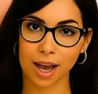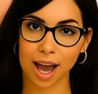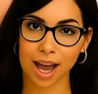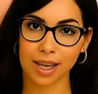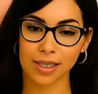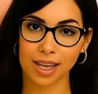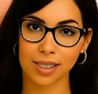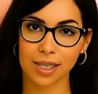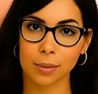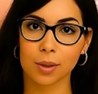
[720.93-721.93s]
has
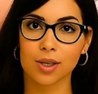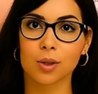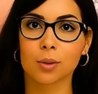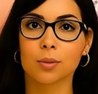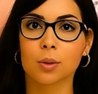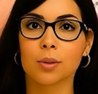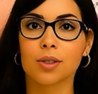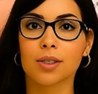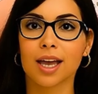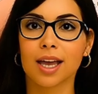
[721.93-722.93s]
its spiritual
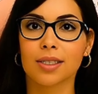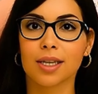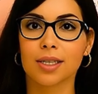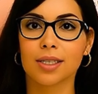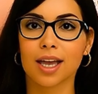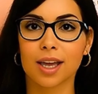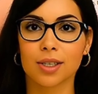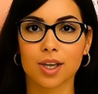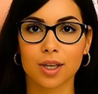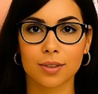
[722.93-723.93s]
roots in this
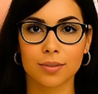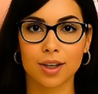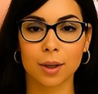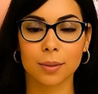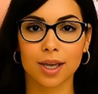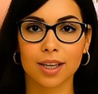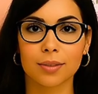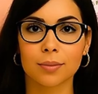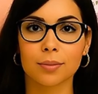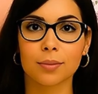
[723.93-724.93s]
ancient family.
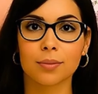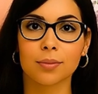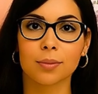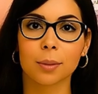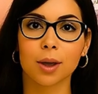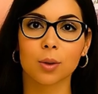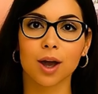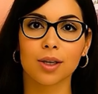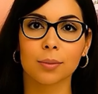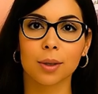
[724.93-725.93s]
But
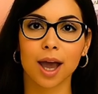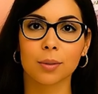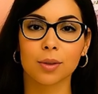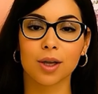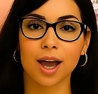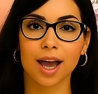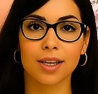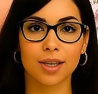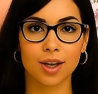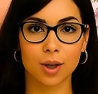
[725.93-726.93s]
while the Bible
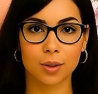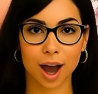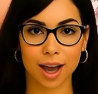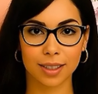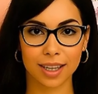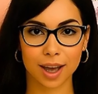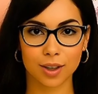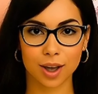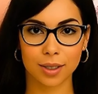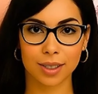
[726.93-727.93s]
and Qur'an
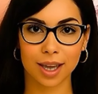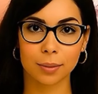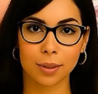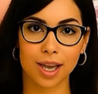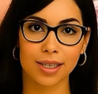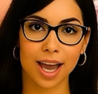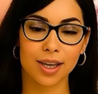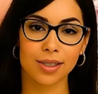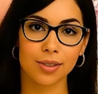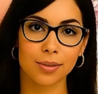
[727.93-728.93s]
differ in some
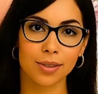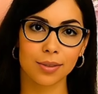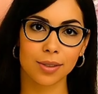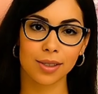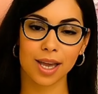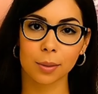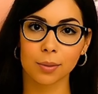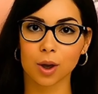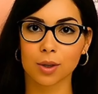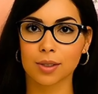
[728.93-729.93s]
details, they
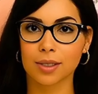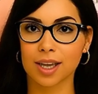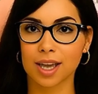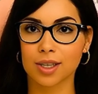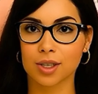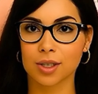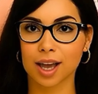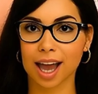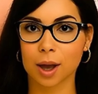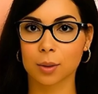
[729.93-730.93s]
both teach
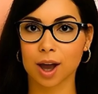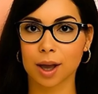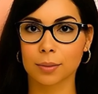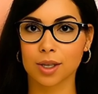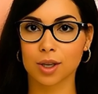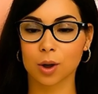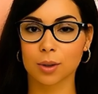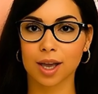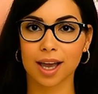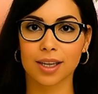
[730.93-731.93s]
that Abraham's
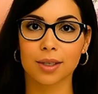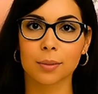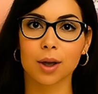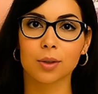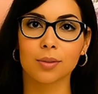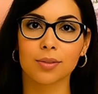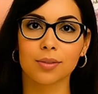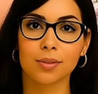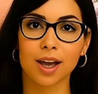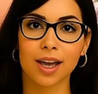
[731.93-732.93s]
story is about
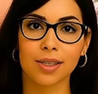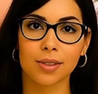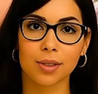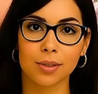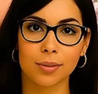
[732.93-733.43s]
faith,